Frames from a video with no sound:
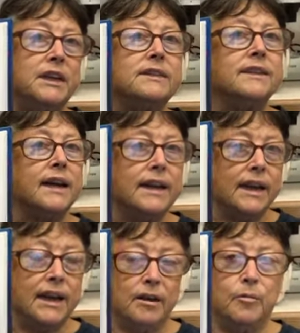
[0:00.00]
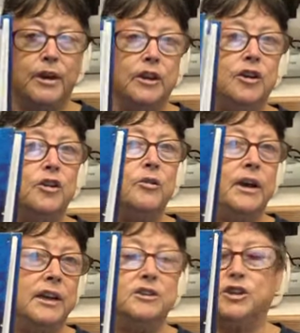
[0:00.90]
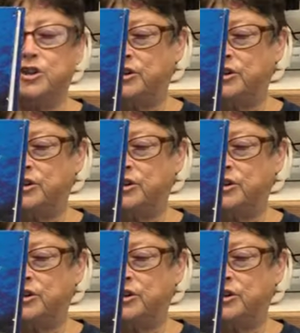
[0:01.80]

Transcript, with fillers: studying when you enter